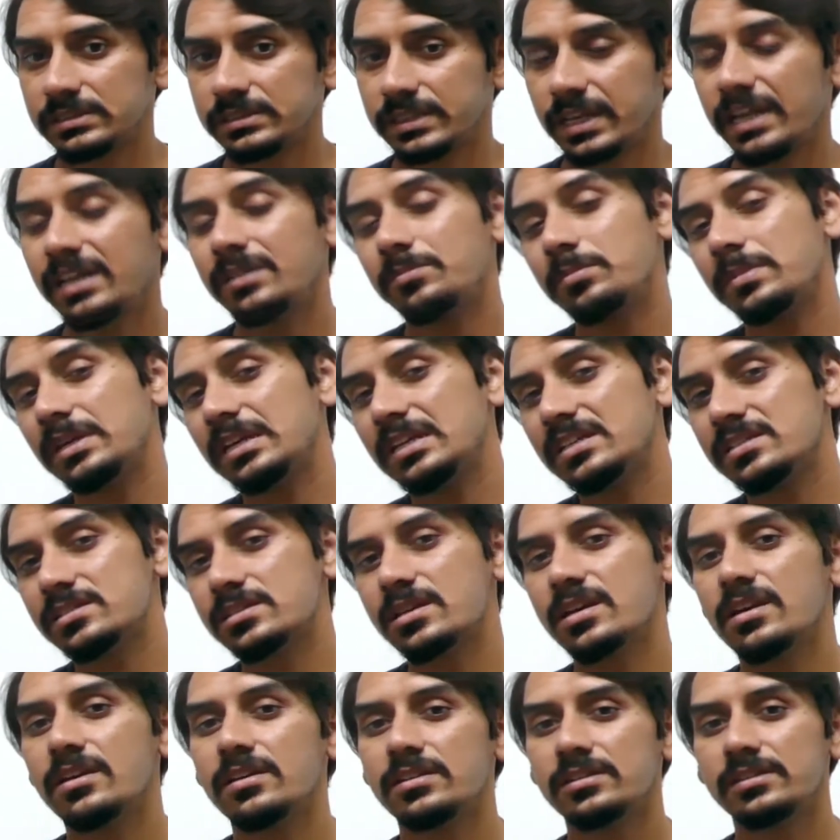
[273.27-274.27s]
That means
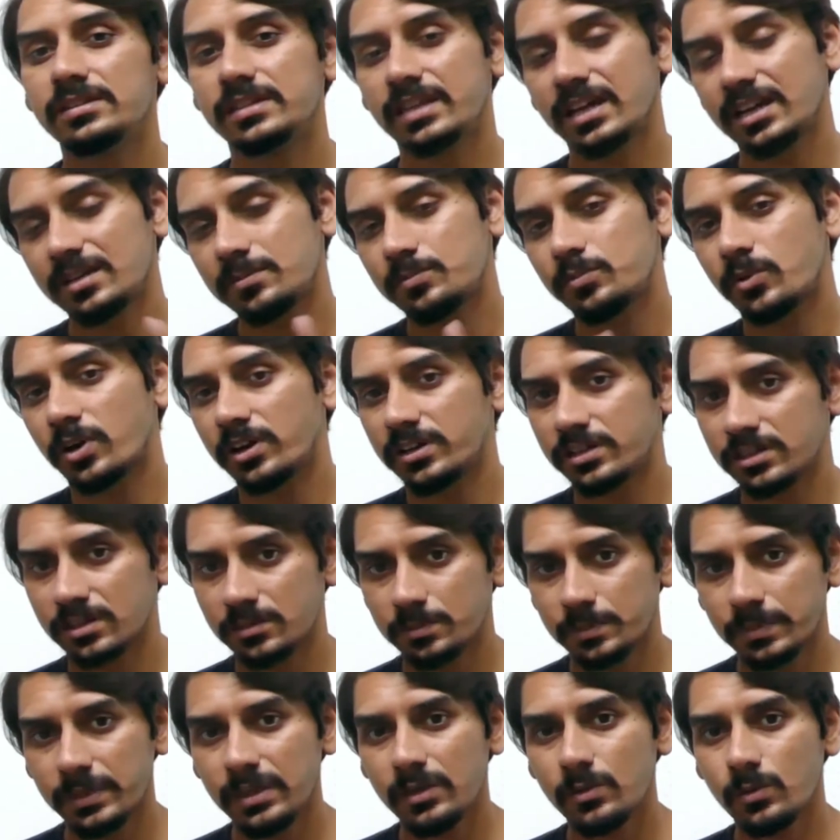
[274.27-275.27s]
that pointer
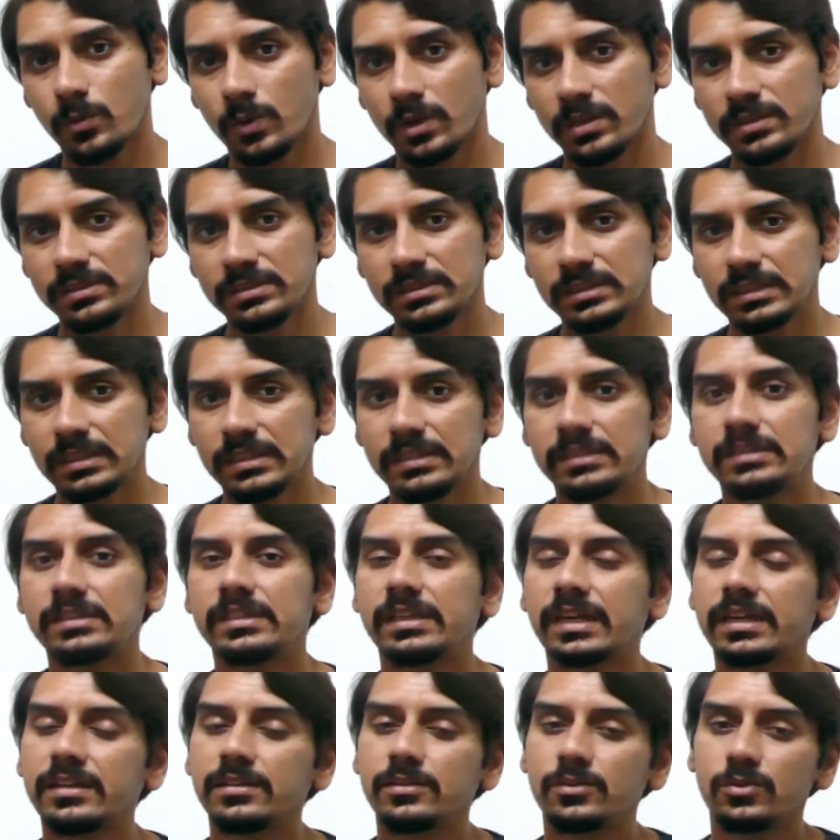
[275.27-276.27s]
p1
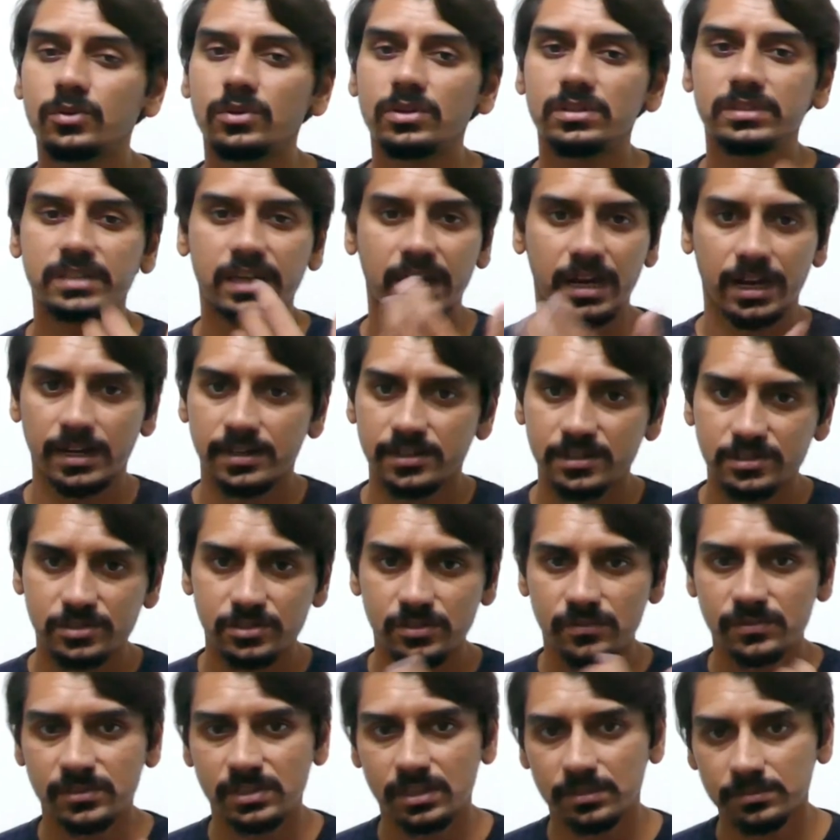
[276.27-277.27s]
can hold the address
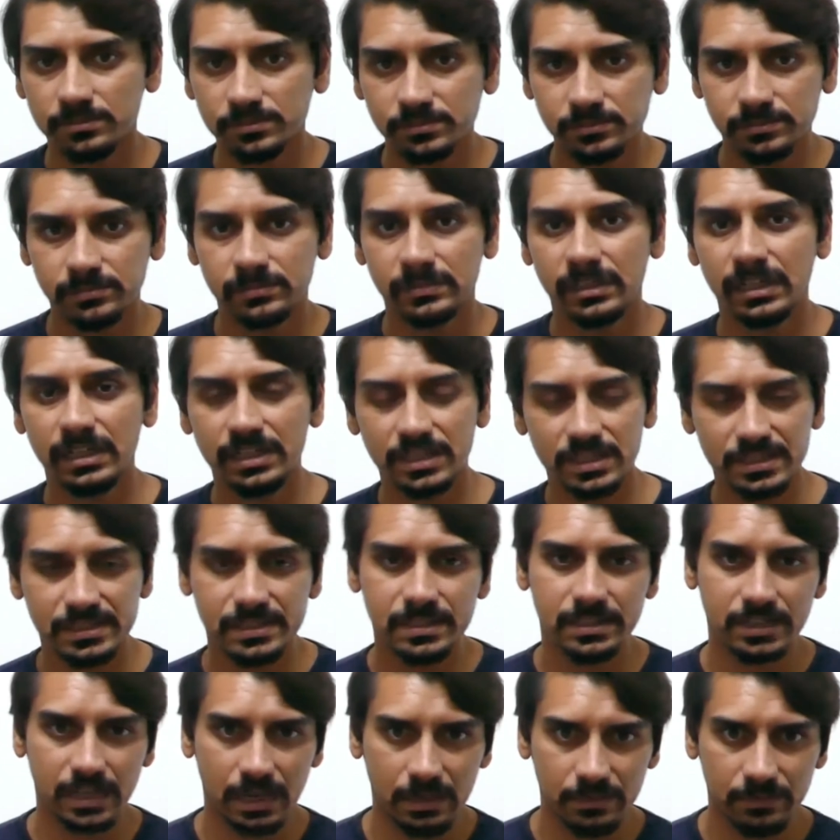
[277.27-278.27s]
of some
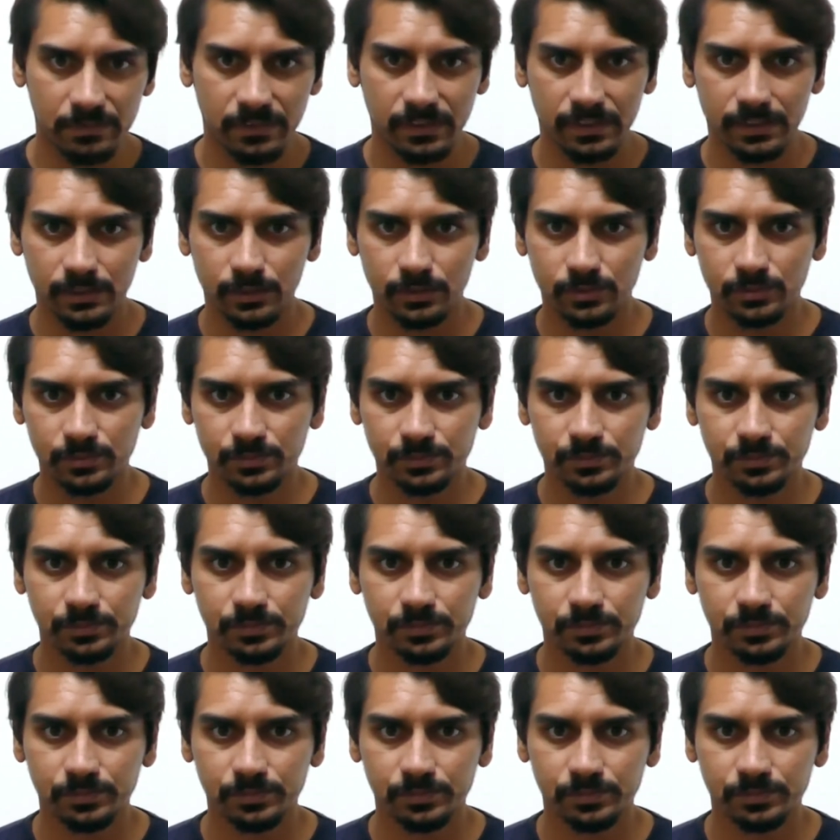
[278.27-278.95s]
integer type value.